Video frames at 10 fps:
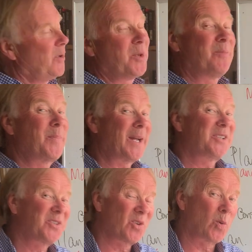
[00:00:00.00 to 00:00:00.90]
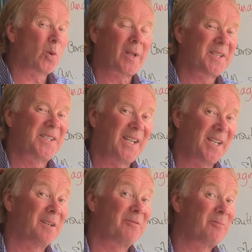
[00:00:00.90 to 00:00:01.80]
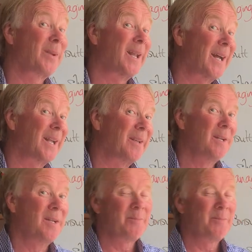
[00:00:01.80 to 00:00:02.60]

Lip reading: you the best quality of plan,